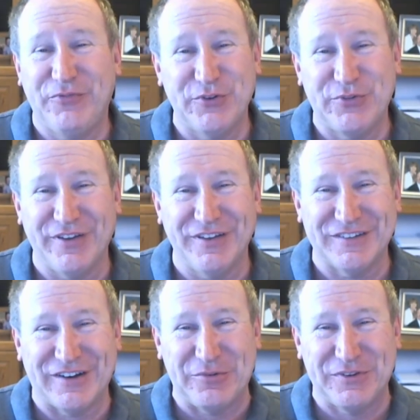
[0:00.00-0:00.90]
few things
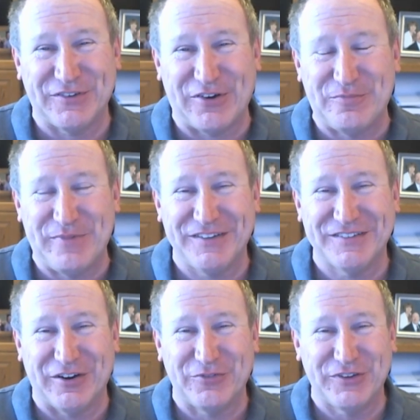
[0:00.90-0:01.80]
that I would solve
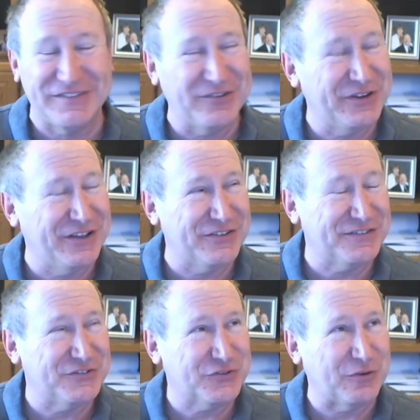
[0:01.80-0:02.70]
myself because that would get us
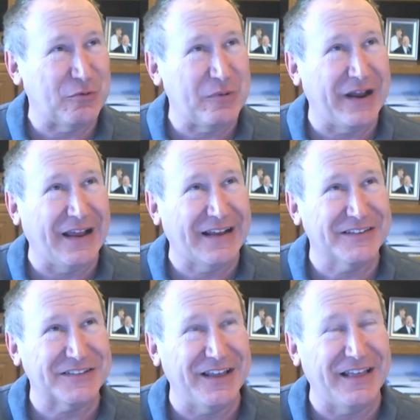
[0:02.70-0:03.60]
in trouble.
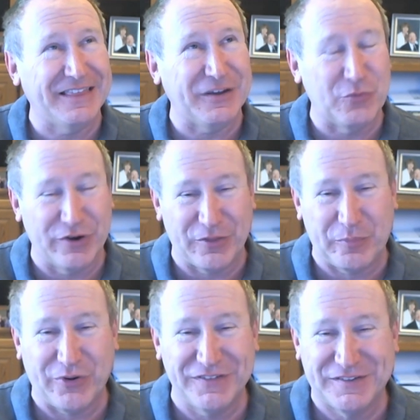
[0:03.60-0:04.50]
Because I think one of
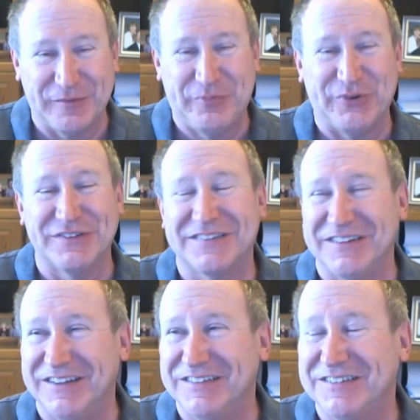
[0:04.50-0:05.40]
the principles
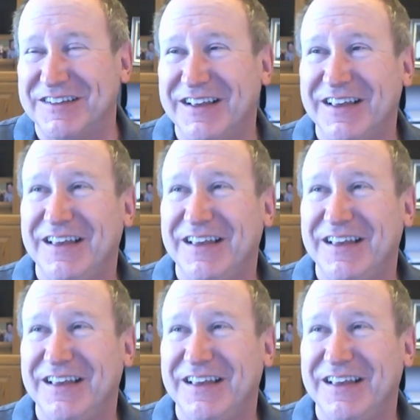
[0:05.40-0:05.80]
is,